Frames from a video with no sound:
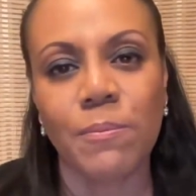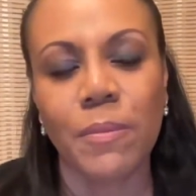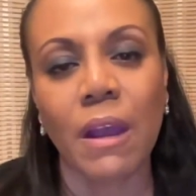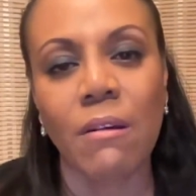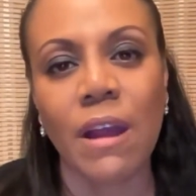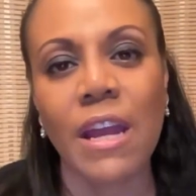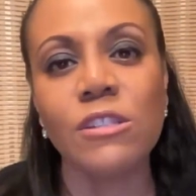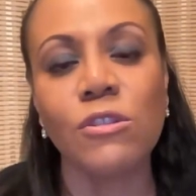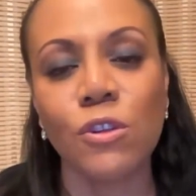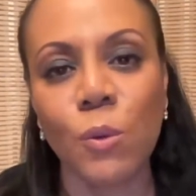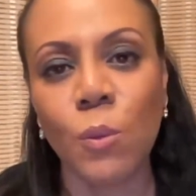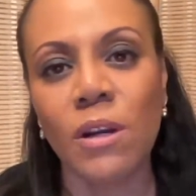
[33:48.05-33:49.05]
All right. So
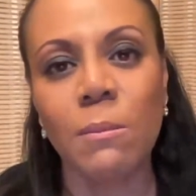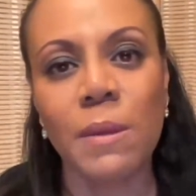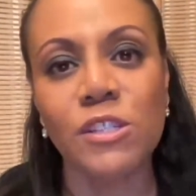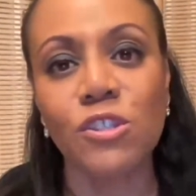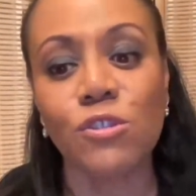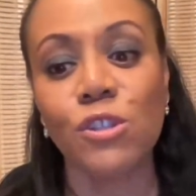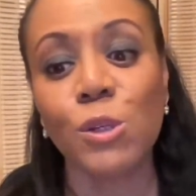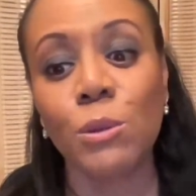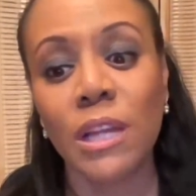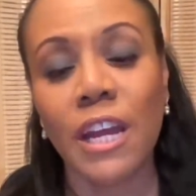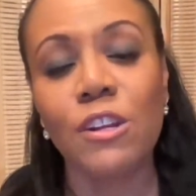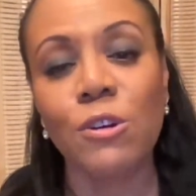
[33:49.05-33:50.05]
you want to make sure you
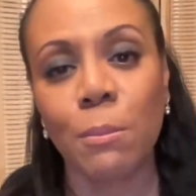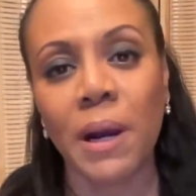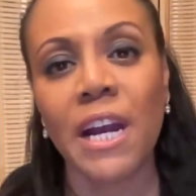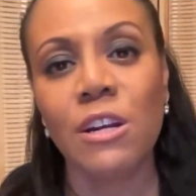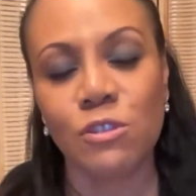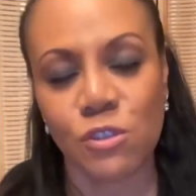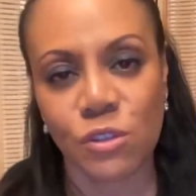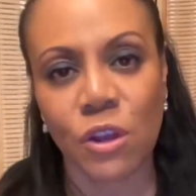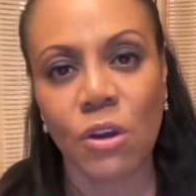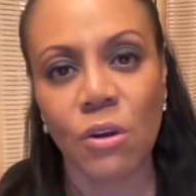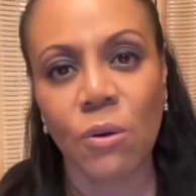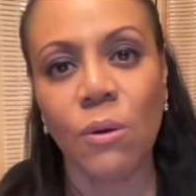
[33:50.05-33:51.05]
let your buyers
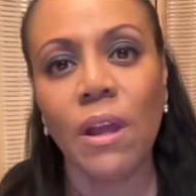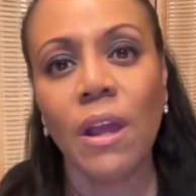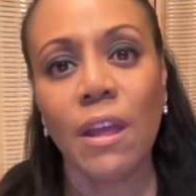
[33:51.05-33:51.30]
know